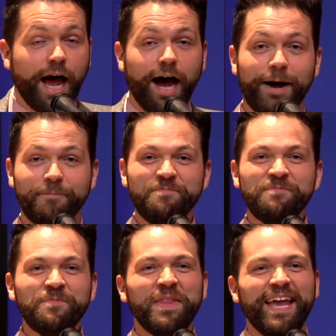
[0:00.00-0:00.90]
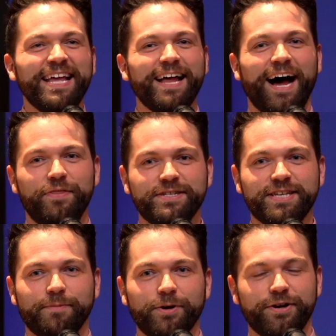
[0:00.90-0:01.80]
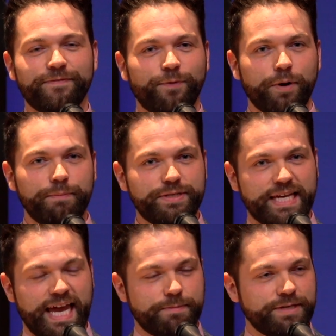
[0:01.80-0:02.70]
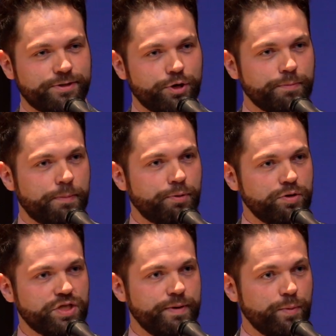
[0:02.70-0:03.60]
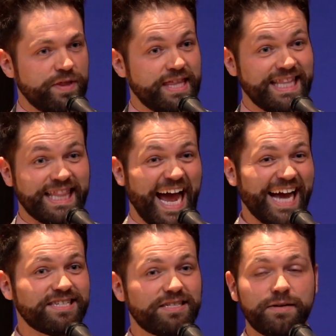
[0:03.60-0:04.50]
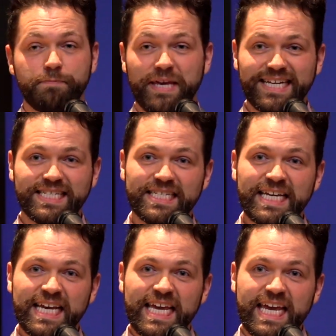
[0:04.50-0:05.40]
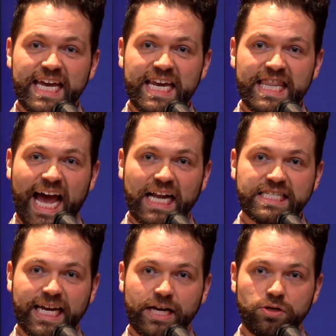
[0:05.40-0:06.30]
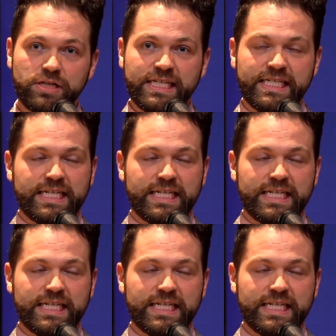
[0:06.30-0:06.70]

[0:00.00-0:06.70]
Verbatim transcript: Um, uh, this summer for music camp, Dr. Erb approached me with the last piece in that cycle,